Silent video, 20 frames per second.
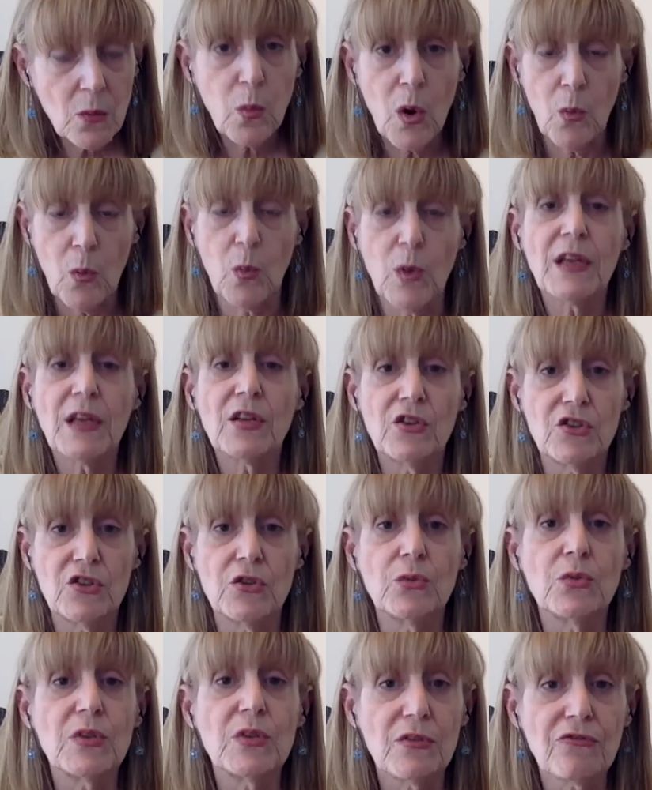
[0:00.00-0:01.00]
what we
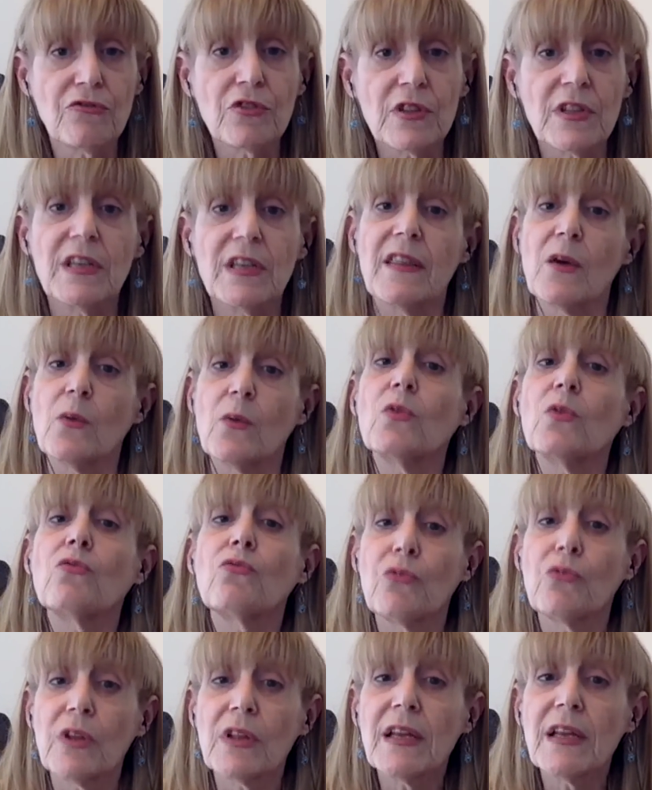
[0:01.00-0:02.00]
can do differently that
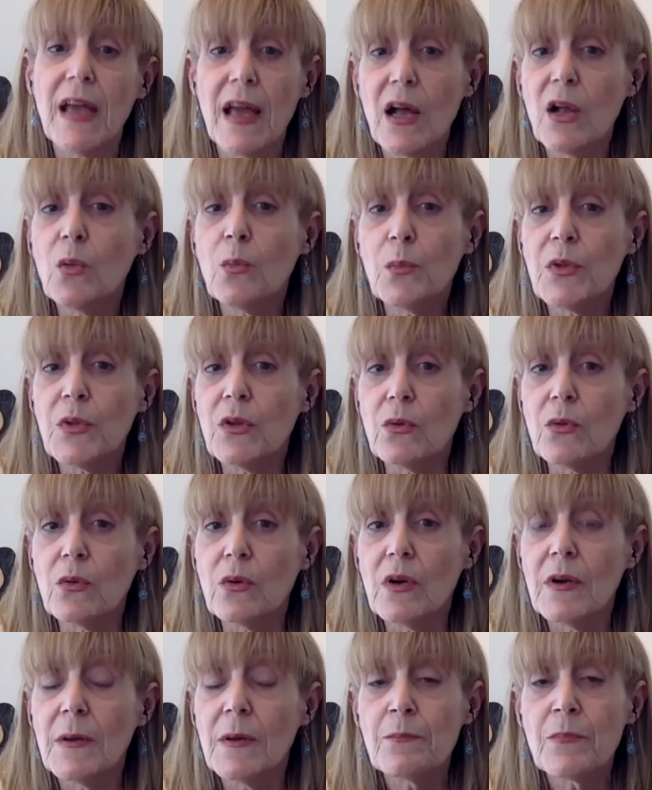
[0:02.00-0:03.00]
will really help
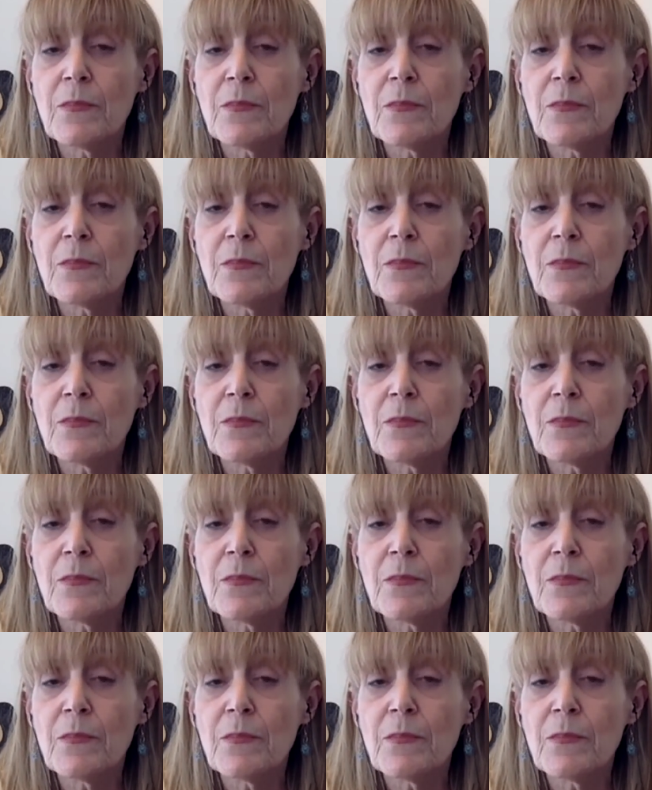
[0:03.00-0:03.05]
you.